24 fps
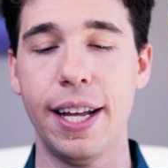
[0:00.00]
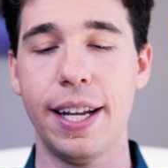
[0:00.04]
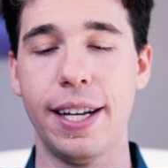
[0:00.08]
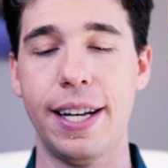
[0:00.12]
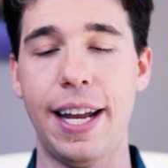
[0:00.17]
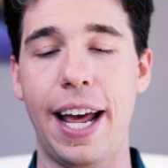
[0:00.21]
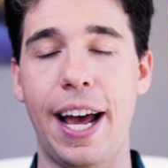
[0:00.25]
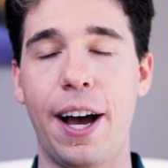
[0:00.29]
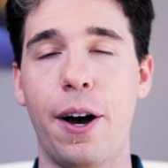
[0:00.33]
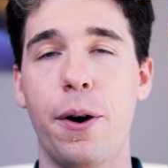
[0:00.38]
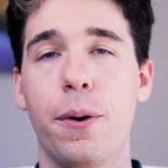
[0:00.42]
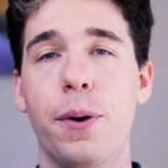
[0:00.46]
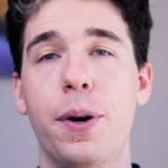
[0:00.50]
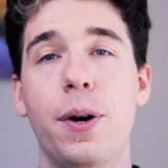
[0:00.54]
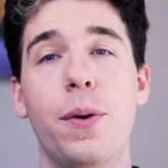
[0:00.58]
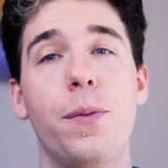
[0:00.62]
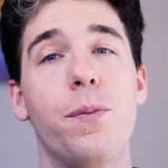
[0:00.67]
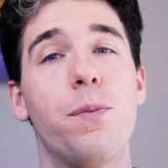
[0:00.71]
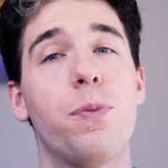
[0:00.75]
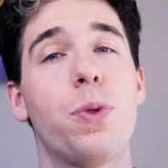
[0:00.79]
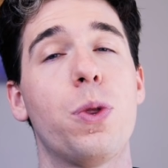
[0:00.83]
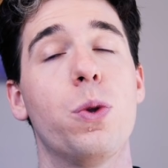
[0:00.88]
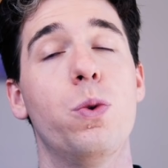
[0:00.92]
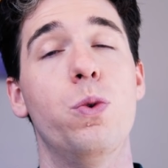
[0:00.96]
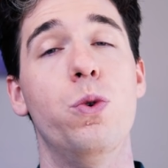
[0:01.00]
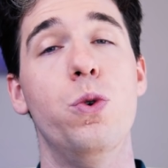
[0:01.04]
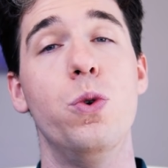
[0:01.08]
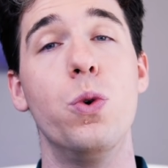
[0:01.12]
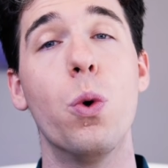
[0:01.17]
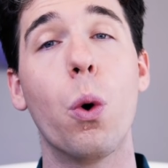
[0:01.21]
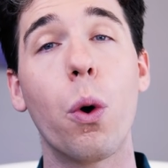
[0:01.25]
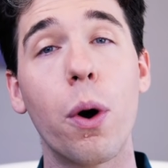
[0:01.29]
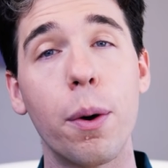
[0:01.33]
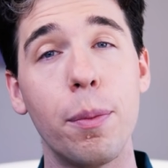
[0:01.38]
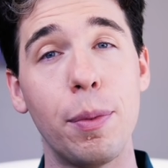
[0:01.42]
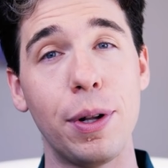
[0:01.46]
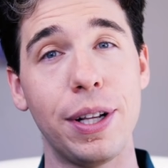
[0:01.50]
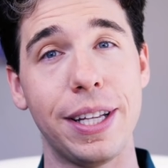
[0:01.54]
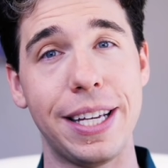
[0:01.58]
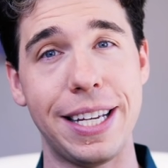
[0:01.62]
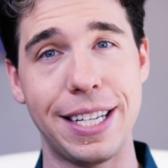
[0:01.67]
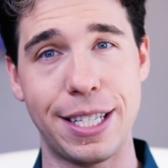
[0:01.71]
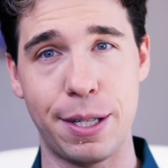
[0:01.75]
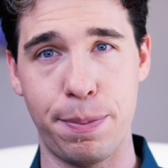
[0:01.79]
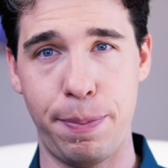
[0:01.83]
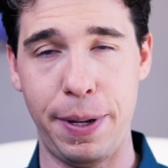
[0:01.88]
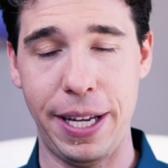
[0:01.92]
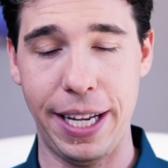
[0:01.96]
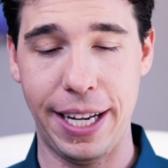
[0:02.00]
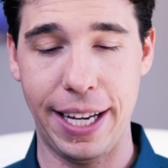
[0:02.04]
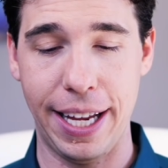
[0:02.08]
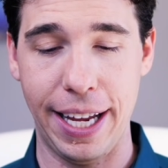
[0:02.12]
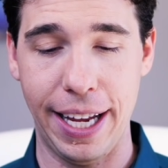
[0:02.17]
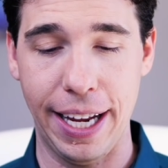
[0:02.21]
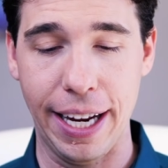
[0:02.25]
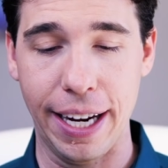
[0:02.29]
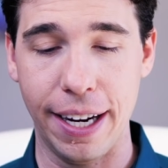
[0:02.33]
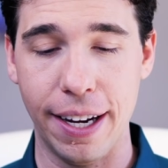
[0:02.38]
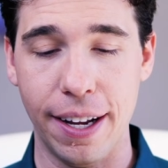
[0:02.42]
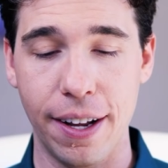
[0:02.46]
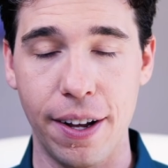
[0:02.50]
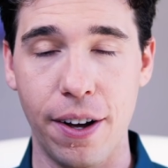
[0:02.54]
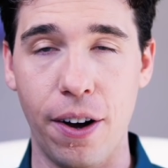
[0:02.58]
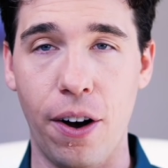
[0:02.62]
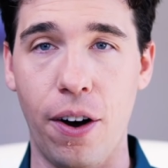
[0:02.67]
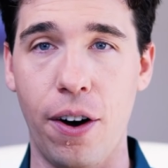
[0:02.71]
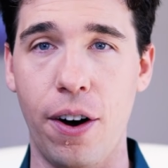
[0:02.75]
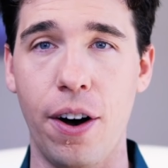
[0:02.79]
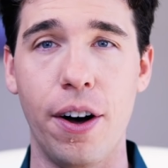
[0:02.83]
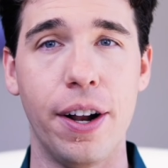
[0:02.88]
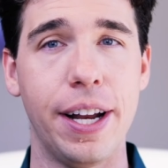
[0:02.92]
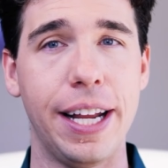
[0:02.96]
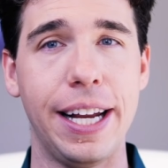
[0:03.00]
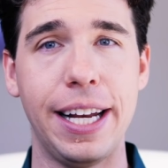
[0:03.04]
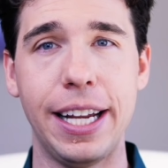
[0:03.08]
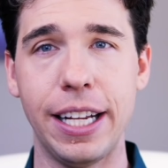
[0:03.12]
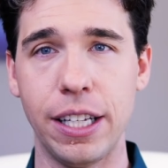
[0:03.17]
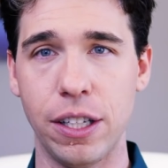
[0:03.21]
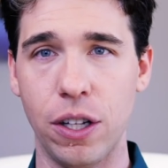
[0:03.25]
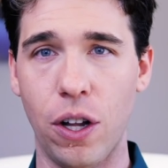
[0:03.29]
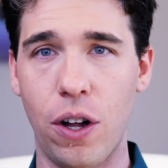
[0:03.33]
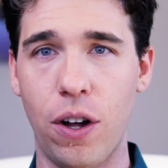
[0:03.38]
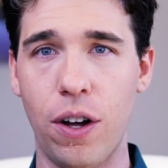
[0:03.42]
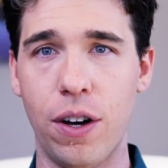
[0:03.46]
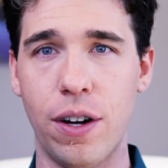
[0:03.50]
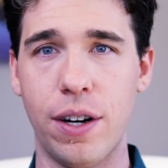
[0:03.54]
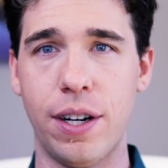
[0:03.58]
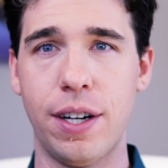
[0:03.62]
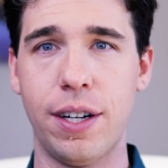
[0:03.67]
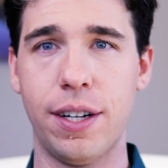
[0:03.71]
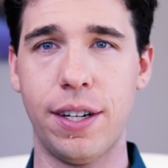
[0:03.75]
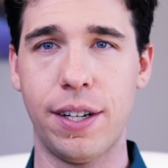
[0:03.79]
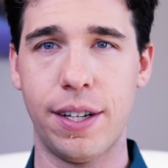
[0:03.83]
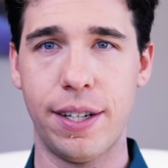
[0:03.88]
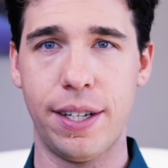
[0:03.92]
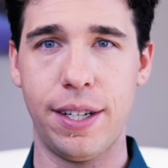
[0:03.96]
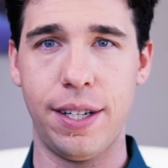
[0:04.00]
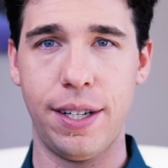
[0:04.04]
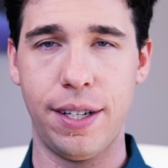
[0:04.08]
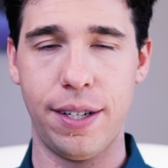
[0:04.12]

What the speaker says: Now, normally speaking, on any long